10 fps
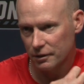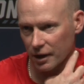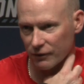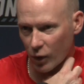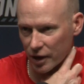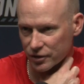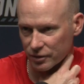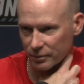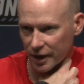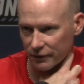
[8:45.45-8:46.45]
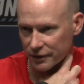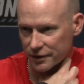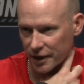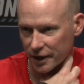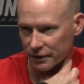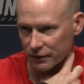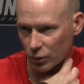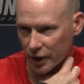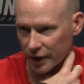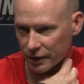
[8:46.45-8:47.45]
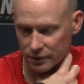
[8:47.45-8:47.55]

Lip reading: I've watched him every second of the way.